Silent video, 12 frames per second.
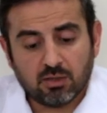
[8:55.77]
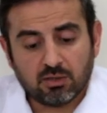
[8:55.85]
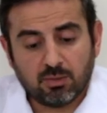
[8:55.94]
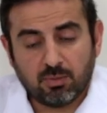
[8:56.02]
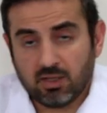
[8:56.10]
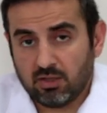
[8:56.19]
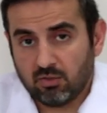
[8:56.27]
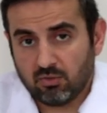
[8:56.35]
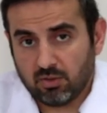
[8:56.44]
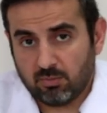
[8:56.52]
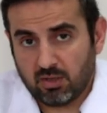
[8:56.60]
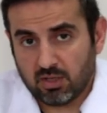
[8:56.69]
depending on
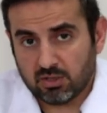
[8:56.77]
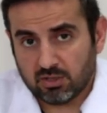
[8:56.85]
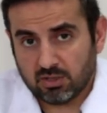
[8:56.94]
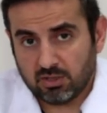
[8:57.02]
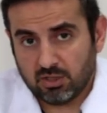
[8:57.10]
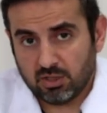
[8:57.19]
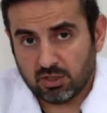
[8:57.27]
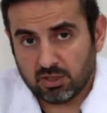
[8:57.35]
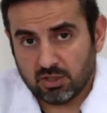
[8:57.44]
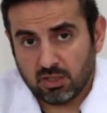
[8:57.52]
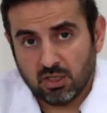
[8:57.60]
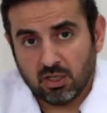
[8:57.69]
the patient
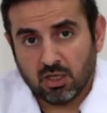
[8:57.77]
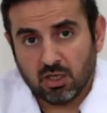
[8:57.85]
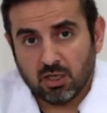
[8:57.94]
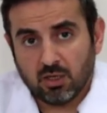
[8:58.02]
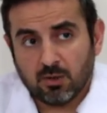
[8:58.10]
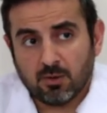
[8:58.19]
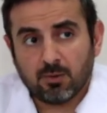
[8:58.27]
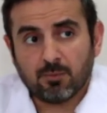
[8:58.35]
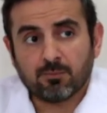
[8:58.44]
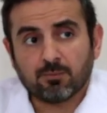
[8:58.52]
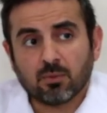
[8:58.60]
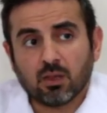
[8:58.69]
condition.
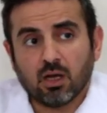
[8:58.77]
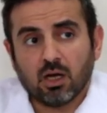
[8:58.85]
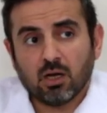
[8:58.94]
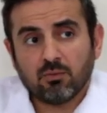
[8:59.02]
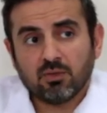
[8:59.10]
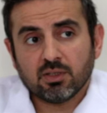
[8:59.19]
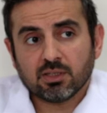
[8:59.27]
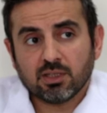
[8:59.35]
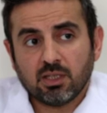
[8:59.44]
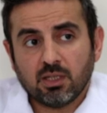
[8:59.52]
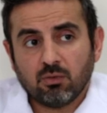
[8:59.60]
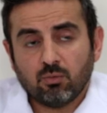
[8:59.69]

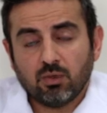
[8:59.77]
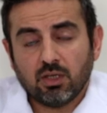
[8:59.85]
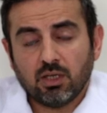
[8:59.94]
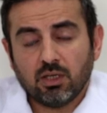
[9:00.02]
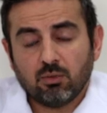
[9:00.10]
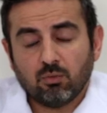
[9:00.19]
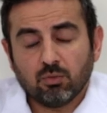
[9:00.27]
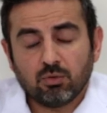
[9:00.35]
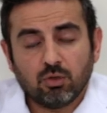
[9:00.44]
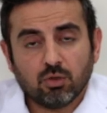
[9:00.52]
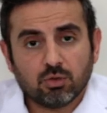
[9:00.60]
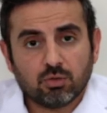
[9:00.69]
Obviously, we would
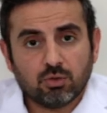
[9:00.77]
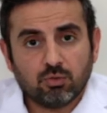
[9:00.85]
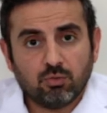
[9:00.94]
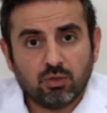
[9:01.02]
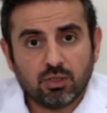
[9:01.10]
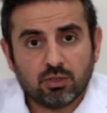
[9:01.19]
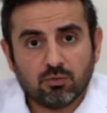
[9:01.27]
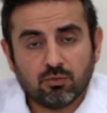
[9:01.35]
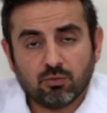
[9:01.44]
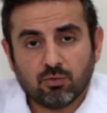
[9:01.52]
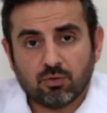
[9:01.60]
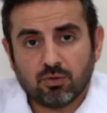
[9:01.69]
not do it
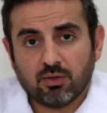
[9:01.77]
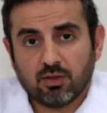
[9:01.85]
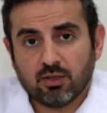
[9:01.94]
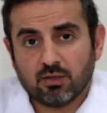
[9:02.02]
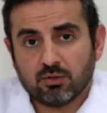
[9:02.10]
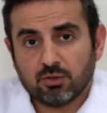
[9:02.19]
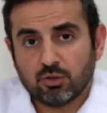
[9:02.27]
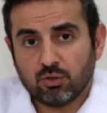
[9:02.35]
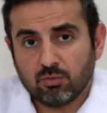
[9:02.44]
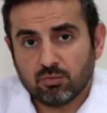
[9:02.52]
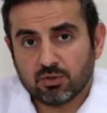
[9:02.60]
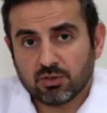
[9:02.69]
for the
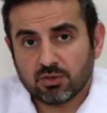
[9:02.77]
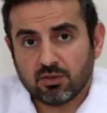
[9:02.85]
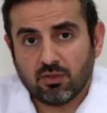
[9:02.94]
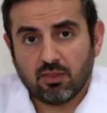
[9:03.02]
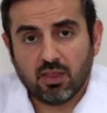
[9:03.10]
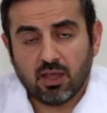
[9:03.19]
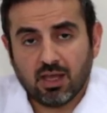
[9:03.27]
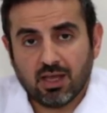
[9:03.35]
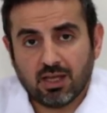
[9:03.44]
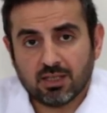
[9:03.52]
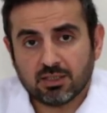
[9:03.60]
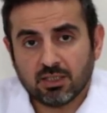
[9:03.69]
tumors
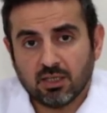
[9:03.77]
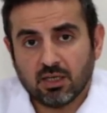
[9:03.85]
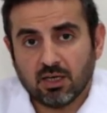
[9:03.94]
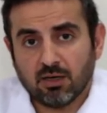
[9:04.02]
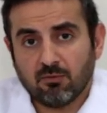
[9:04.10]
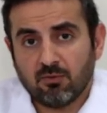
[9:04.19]
that are